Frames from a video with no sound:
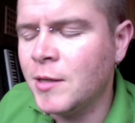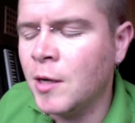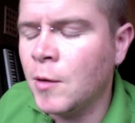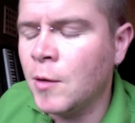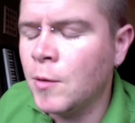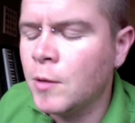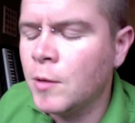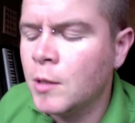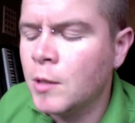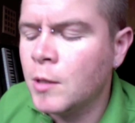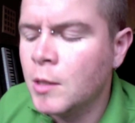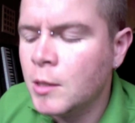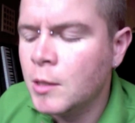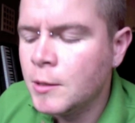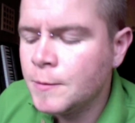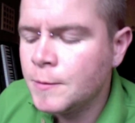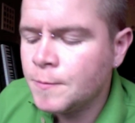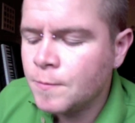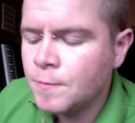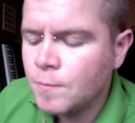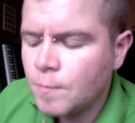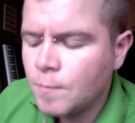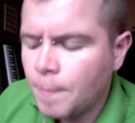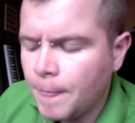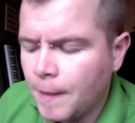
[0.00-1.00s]
No.
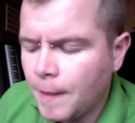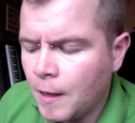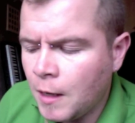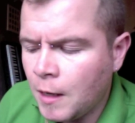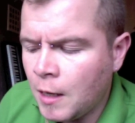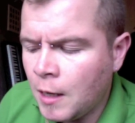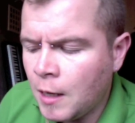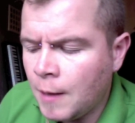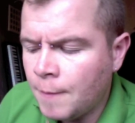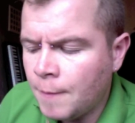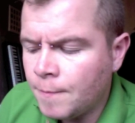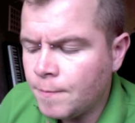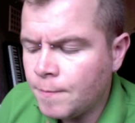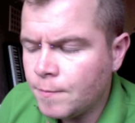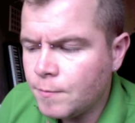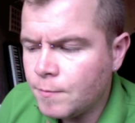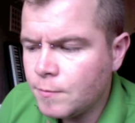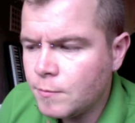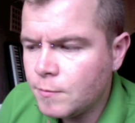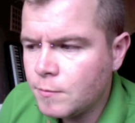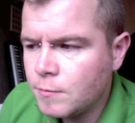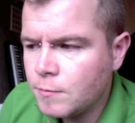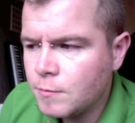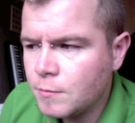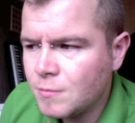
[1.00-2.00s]

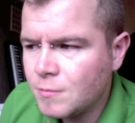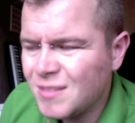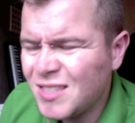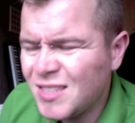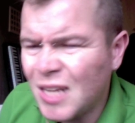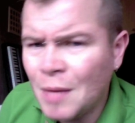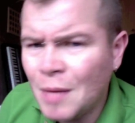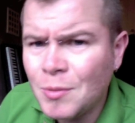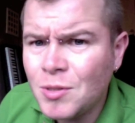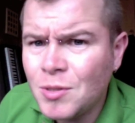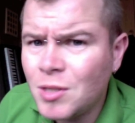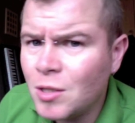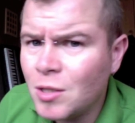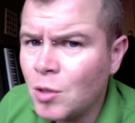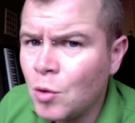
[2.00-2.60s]
So I'm still